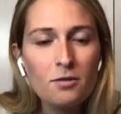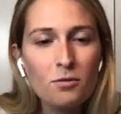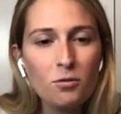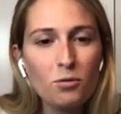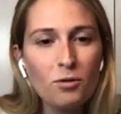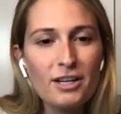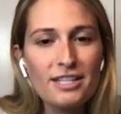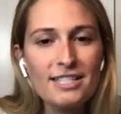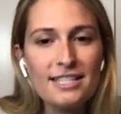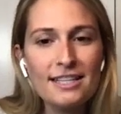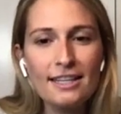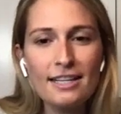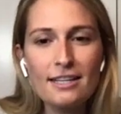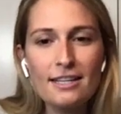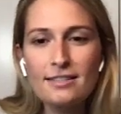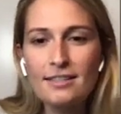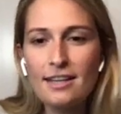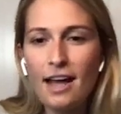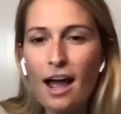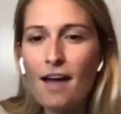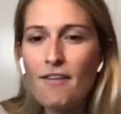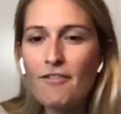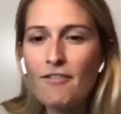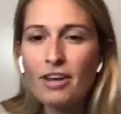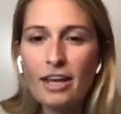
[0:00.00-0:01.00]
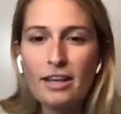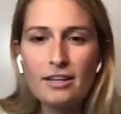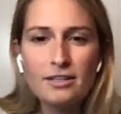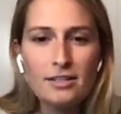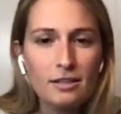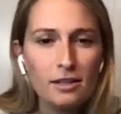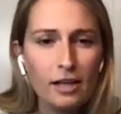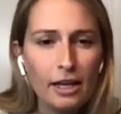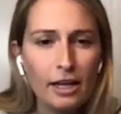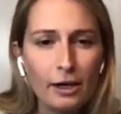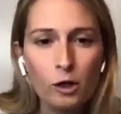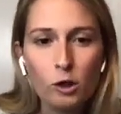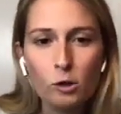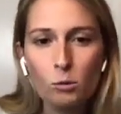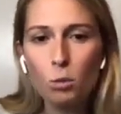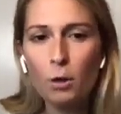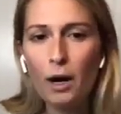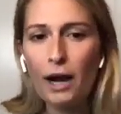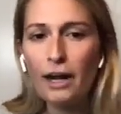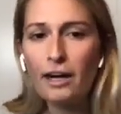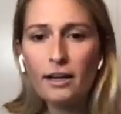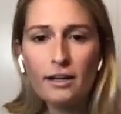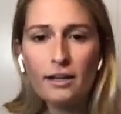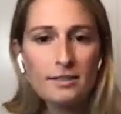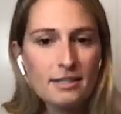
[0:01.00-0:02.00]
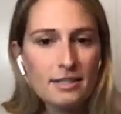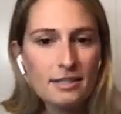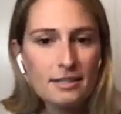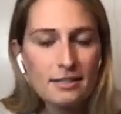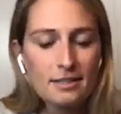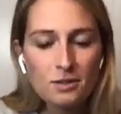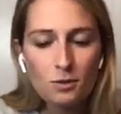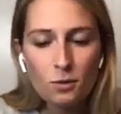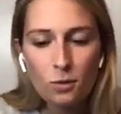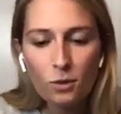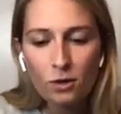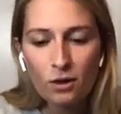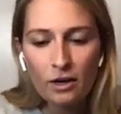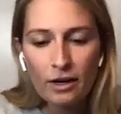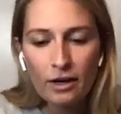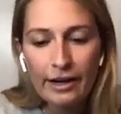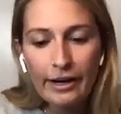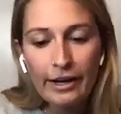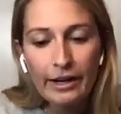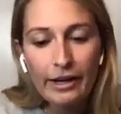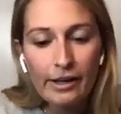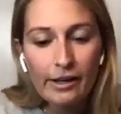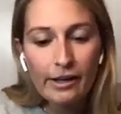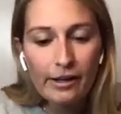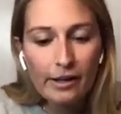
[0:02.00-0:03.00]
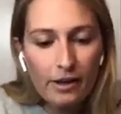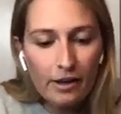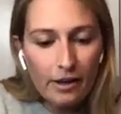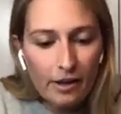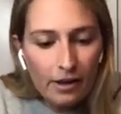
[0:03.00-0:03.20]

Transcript: recently diving into like her pregnancy story.